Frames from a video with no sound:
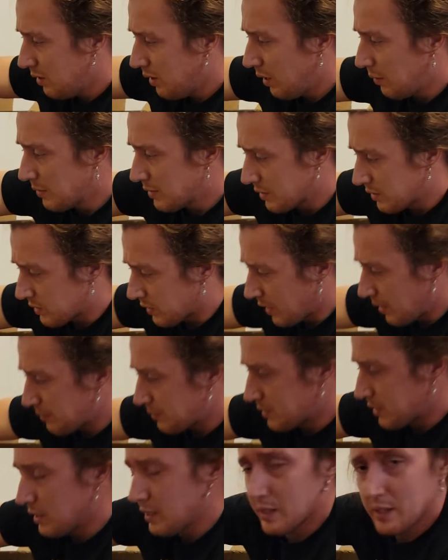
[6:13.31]
I went to
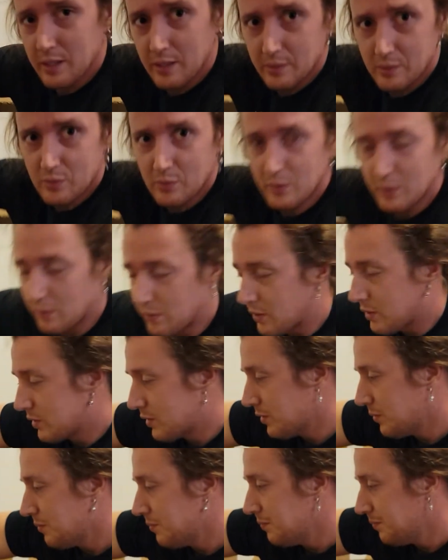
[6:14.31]
Slab City. That was really
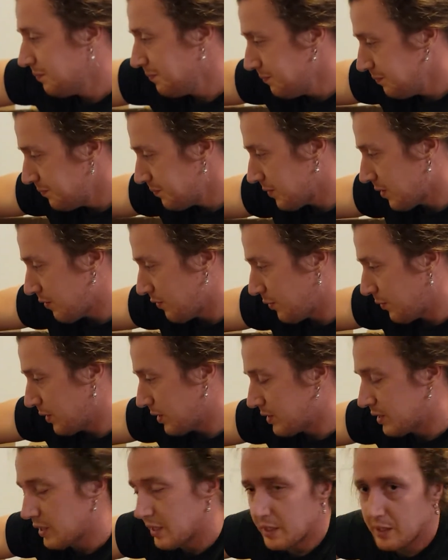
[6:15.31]
crazy. If you
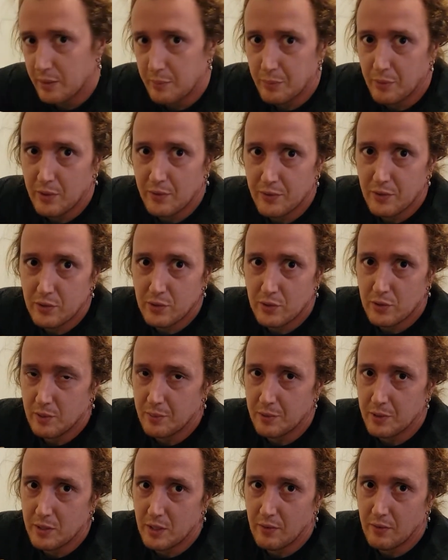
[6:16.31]
want to see any little previews or
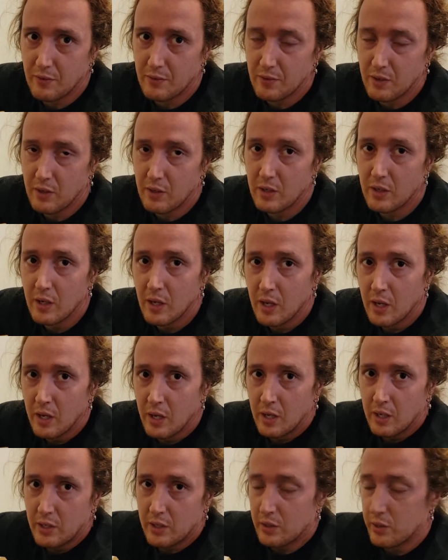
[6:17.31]
some of the stuff I've done,
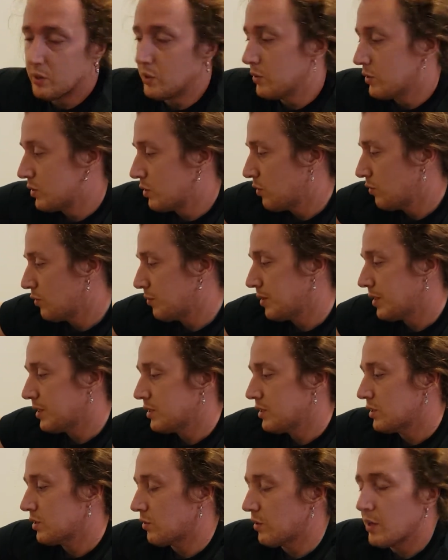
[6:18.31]
you can always go over to my
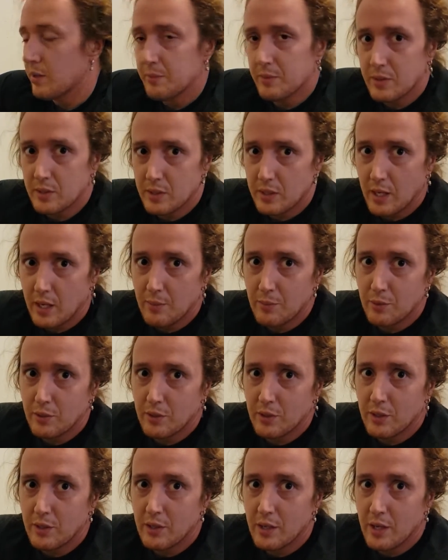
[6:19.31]
Instagram. That's
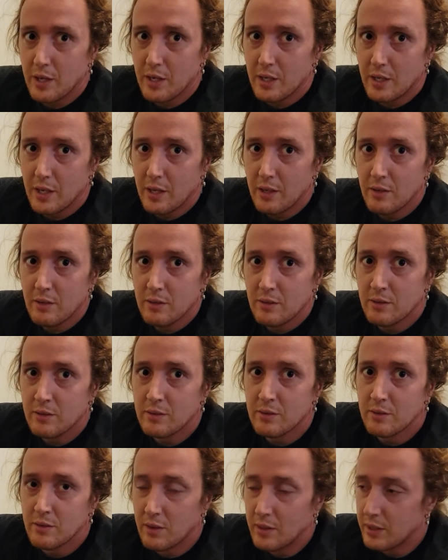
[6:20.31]
Gabriela88
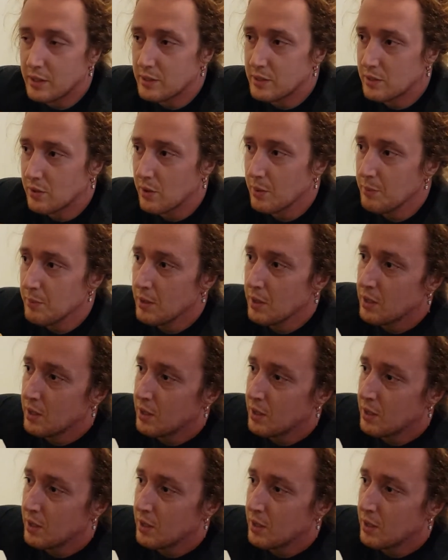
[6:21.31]
on Instagram.